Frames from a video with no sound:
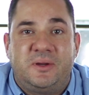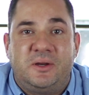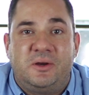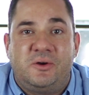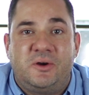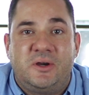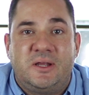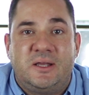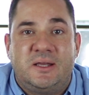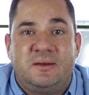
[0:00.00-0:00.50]

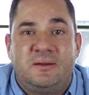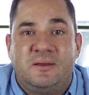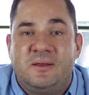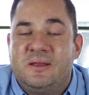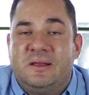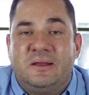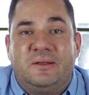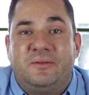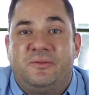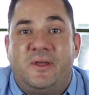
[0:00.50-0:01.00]
period,
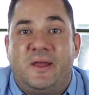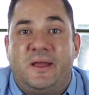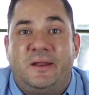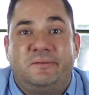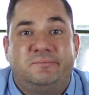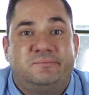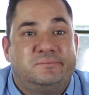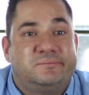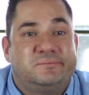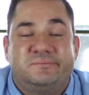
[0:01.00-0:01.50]

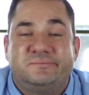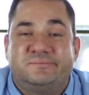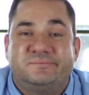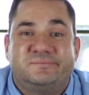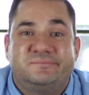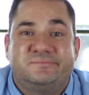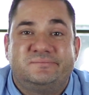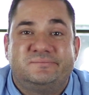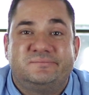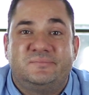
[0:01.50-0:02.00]
then
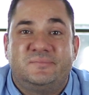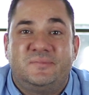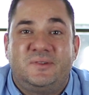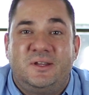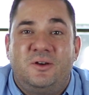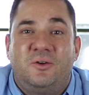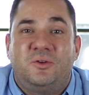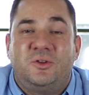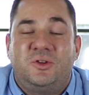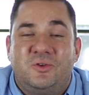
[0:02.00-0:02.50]

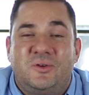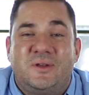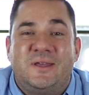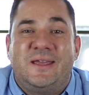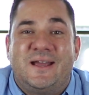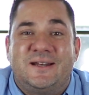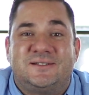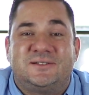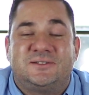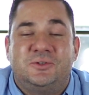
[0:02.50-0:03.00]
you
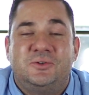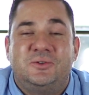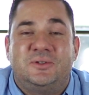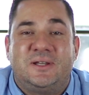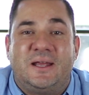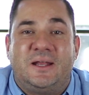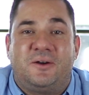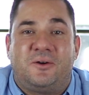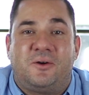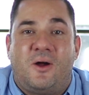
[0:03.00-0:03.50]
can get sued
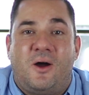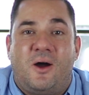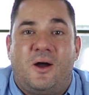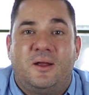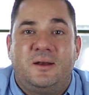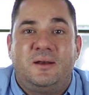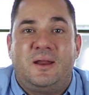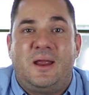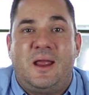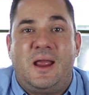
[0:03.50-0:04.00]
later
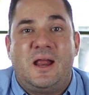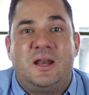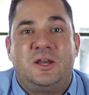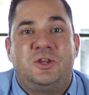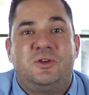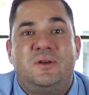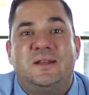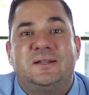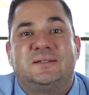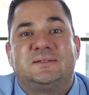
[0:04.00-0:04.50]
on,
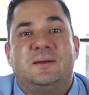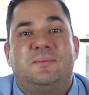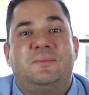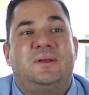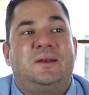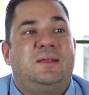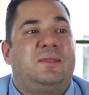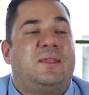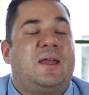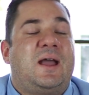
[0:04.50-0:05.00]
and you need
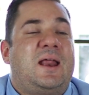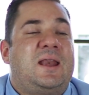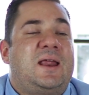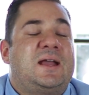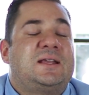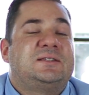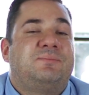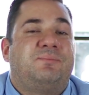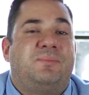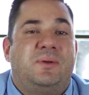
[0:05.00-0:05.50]
somebody that
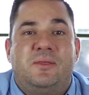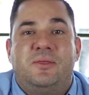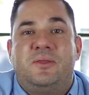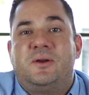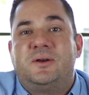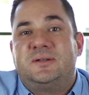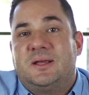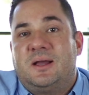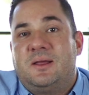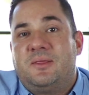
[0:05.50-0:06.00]
has been
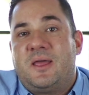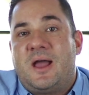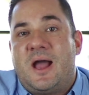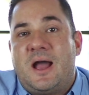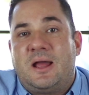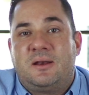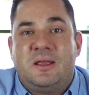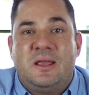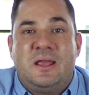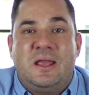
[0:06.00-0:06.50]
there, done
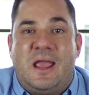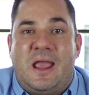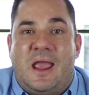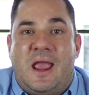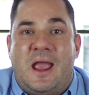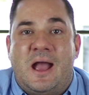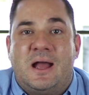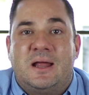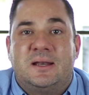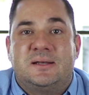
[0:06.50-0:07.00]
that,
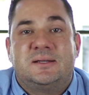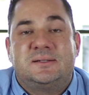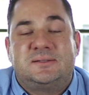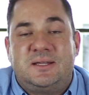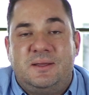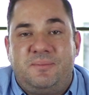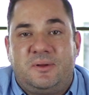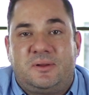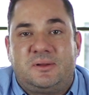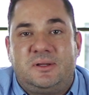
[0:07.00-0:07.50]
and
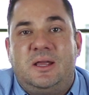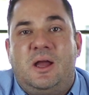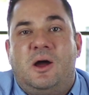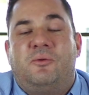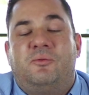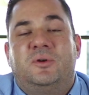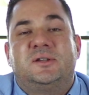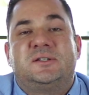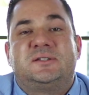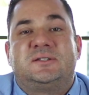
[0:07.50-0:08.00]
typically a
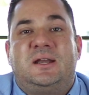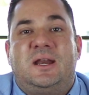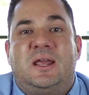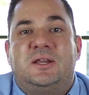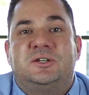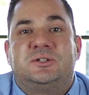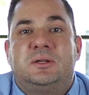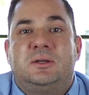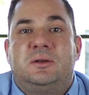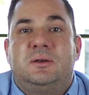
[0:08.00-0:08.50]
real estate
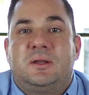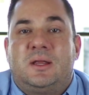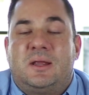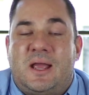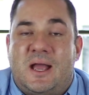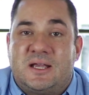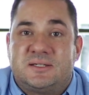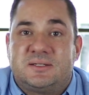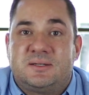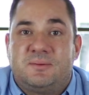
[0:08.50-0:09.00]
agent
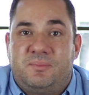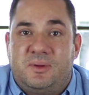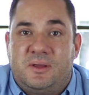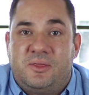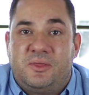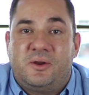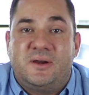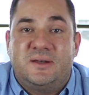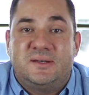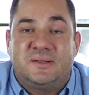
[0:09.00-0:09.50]
has
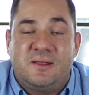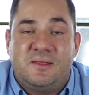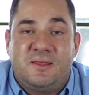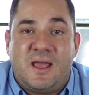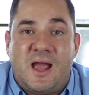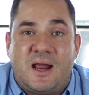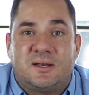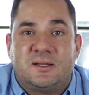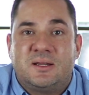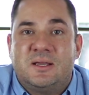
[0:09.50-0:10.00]
been there and done
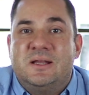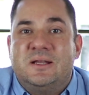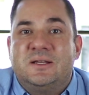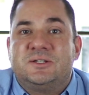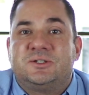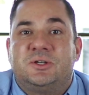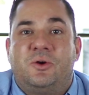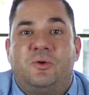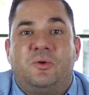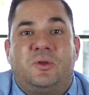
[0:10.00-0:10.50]
that.
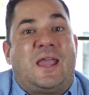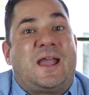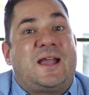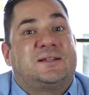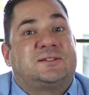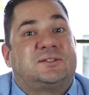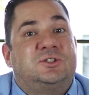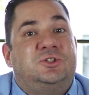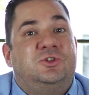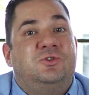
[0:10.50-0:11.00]
So
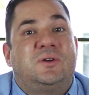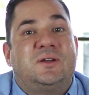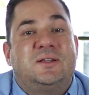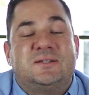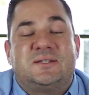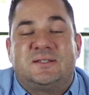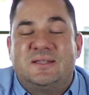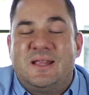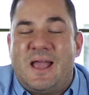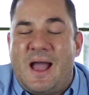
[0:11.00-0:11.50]
yes, you
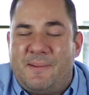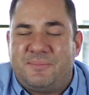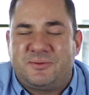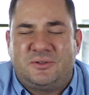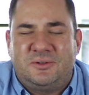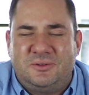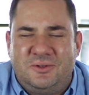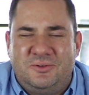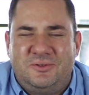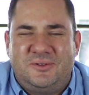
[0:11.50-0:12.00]
can
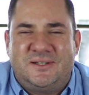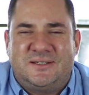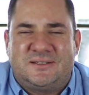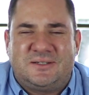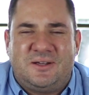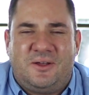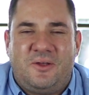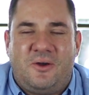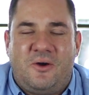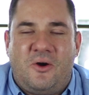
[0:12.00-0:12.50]
absolutely
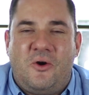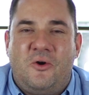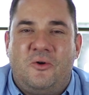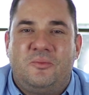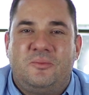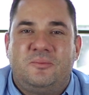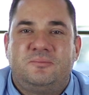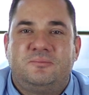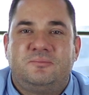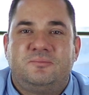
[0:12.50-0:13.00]
sell the
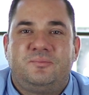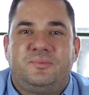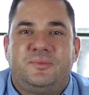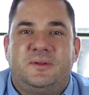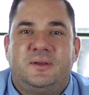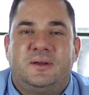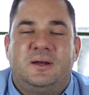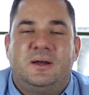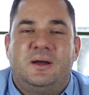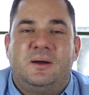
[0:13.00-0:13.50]
home
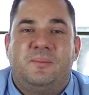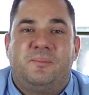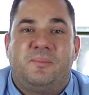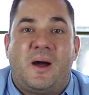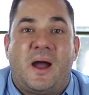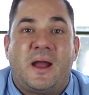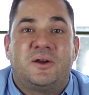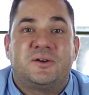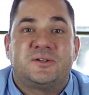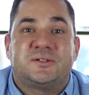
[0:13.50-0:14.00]

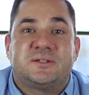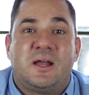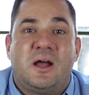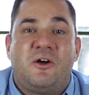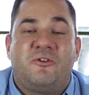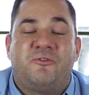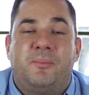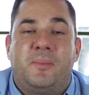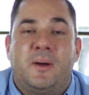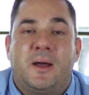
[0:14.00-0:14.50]
by
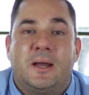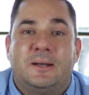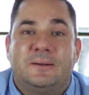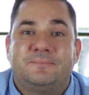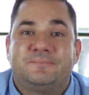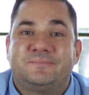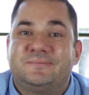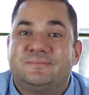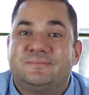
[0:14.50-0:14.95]
yourself, but